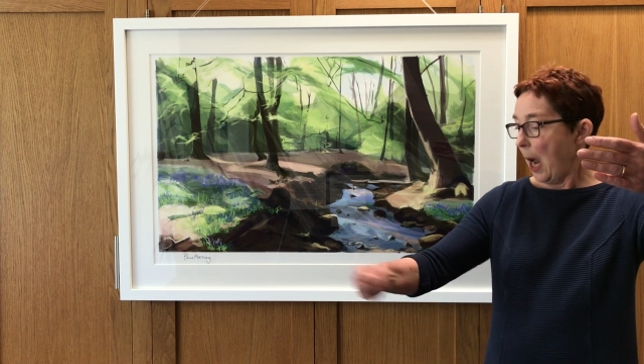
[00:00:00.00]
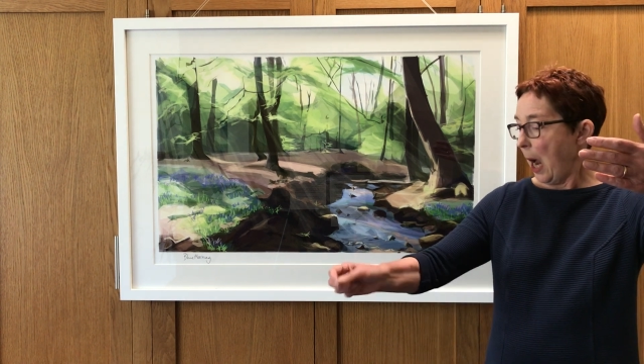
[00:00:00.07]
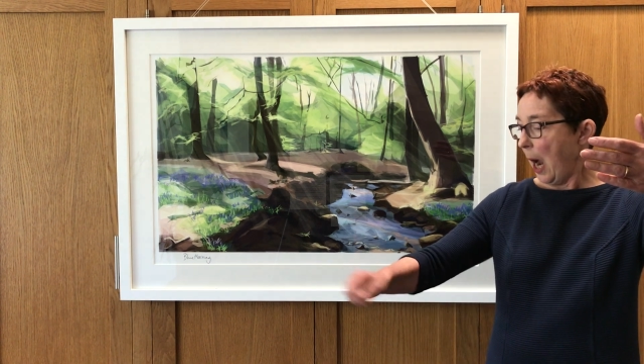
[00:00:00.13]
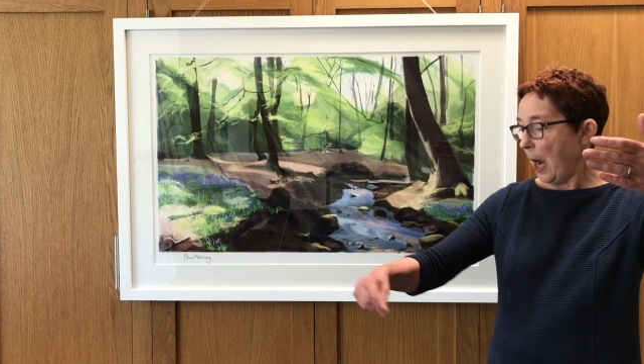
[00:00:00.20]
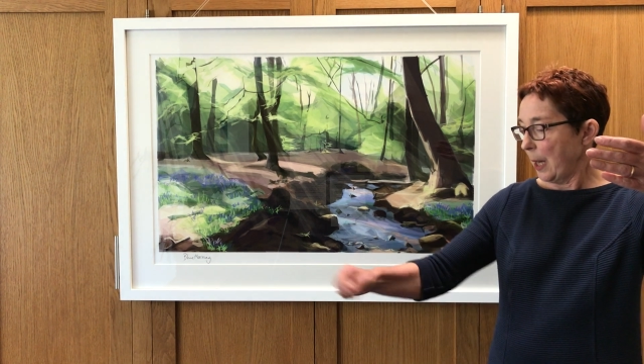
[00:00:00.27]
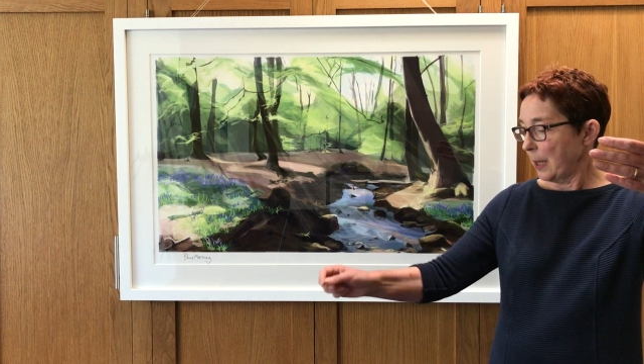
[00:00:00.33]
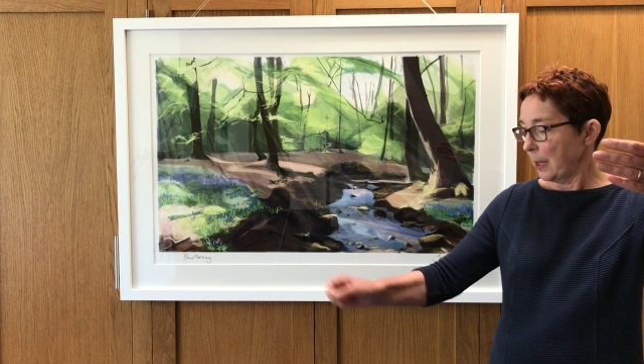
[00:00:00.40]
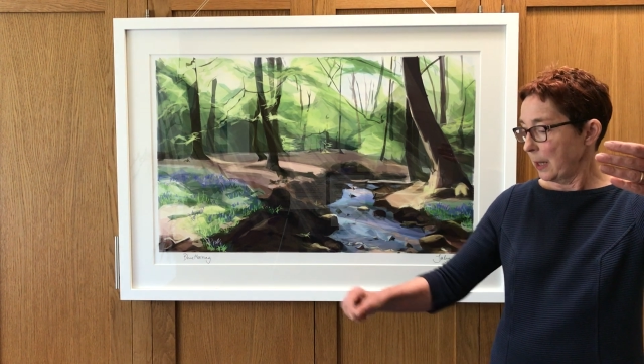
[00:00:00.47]

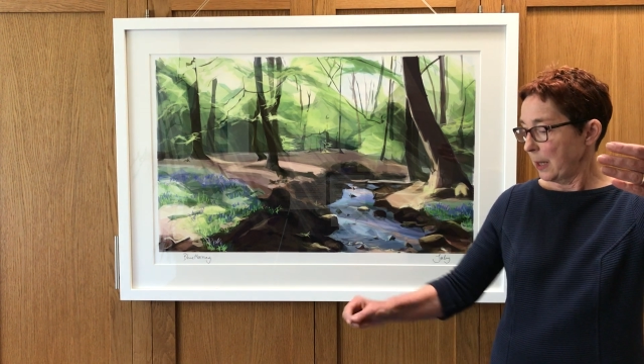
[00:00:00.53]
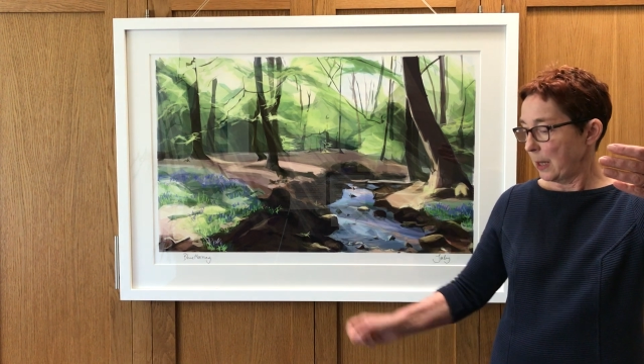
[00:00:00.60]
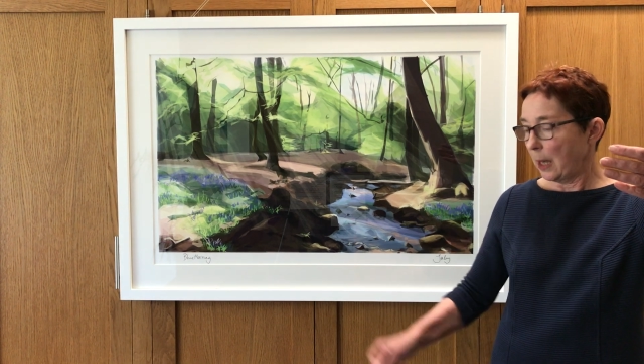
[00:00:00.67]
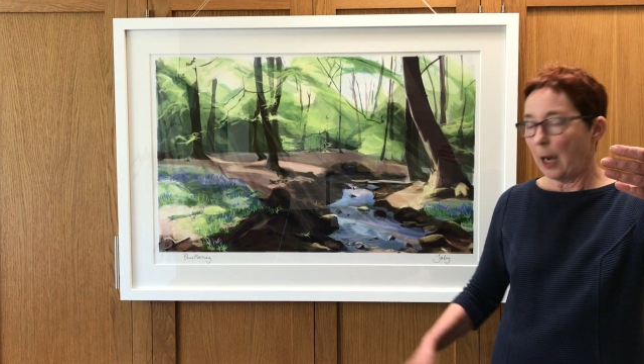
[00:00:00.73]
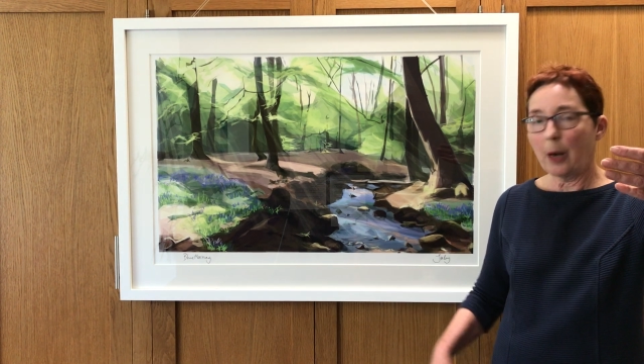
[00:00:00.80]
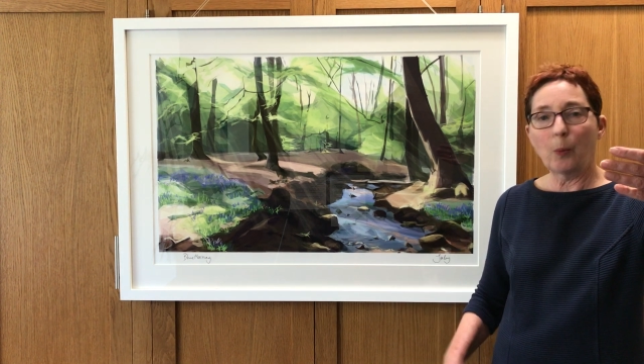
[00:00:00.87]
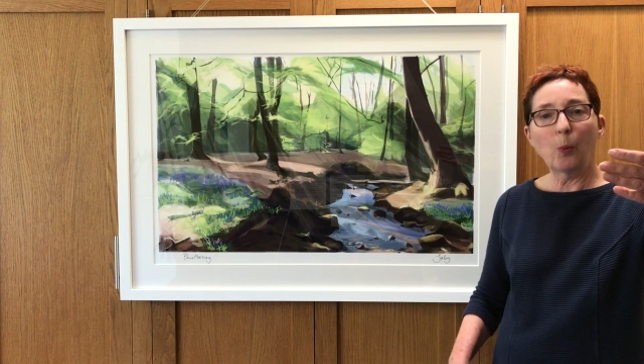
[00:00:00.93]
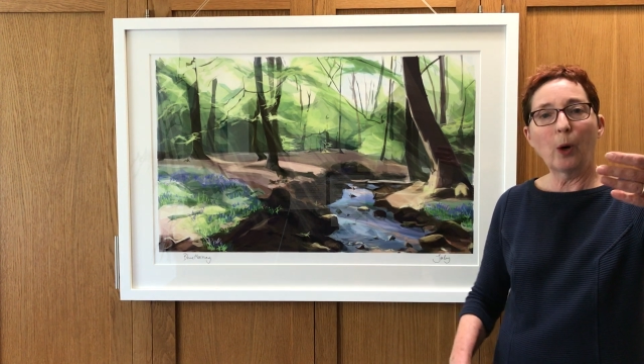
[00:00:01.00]
and
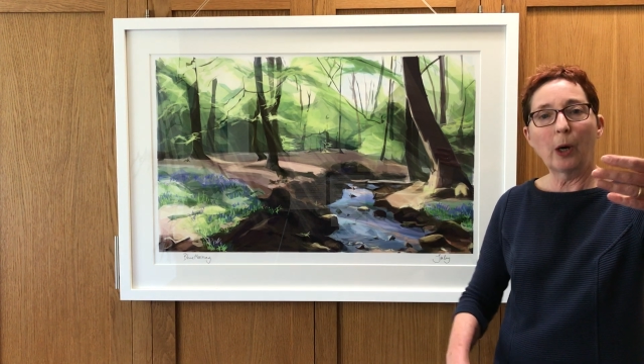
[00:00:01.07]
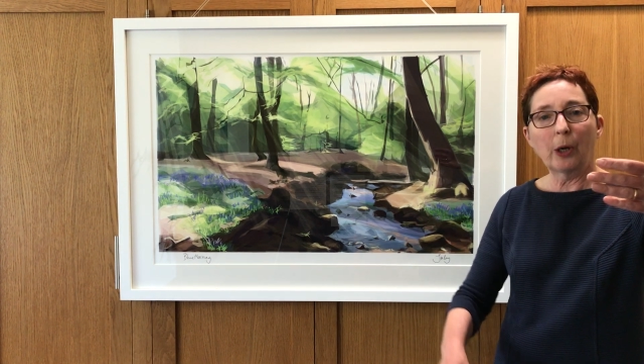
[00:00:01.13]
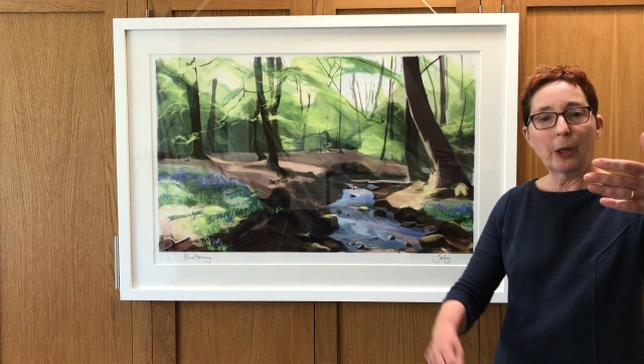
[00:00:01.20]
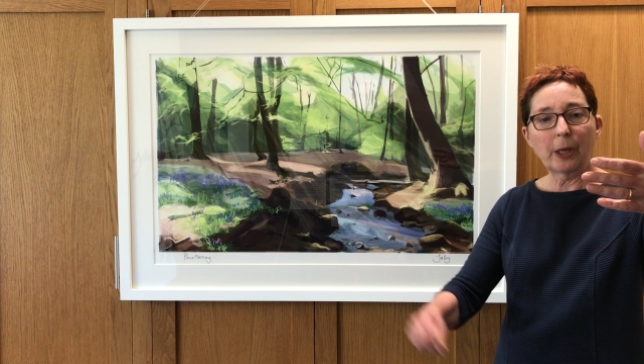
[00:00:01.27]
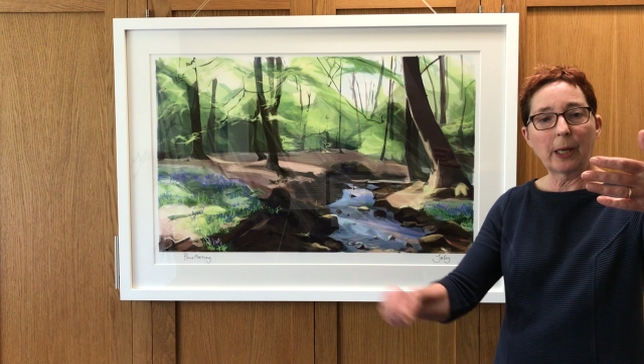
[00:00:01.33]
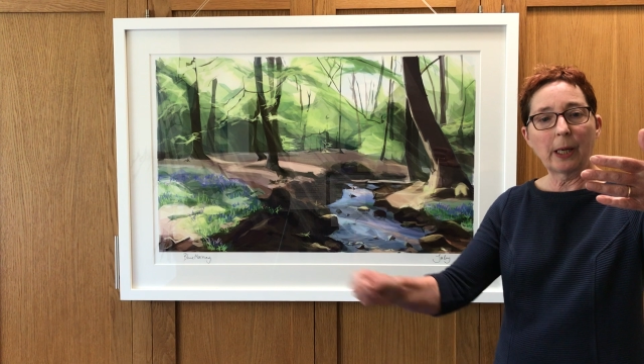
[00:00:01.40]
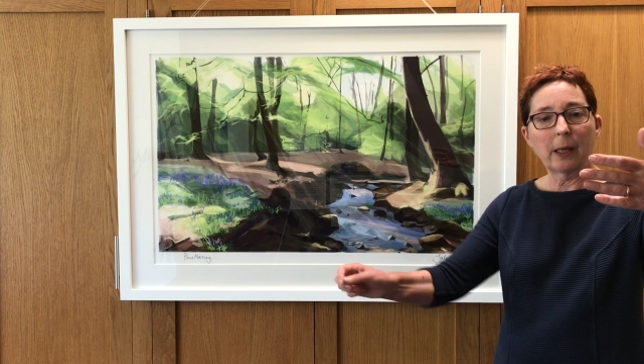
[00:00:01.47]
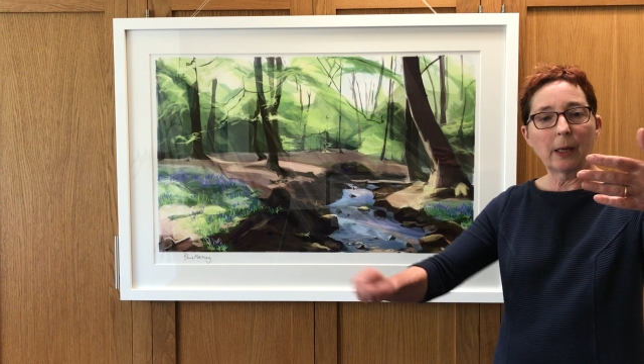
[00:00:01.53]
I'm
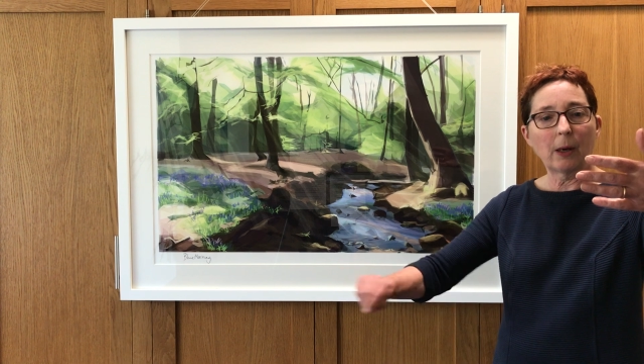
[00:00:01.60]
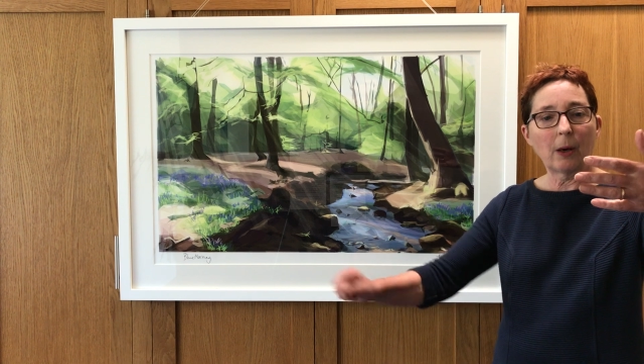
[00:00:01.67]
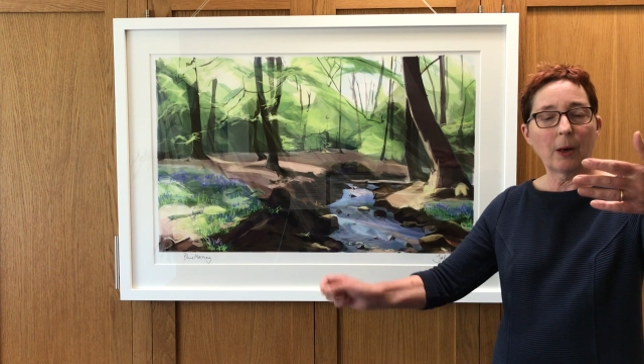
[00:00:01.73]
working